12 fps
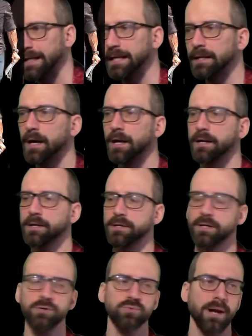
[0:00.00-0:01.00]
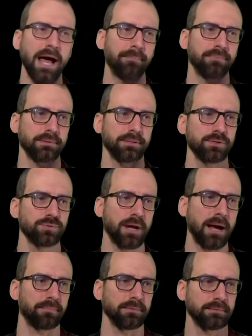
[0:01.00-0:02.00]
need... Here's what happened.
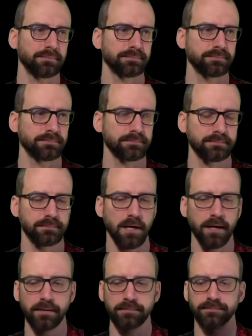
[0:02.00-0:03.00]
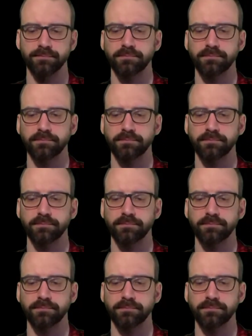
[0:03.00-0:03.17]
Alright?